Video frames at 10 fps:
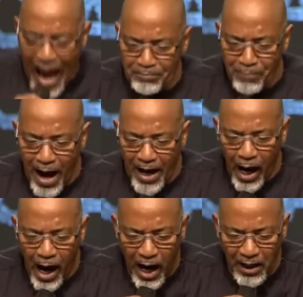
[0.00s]
and my
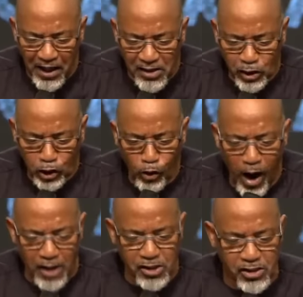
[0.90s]
heart is
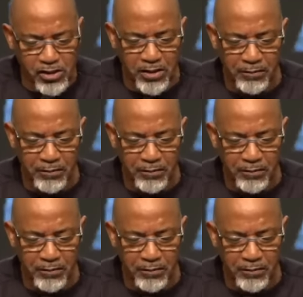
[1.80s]
crushed.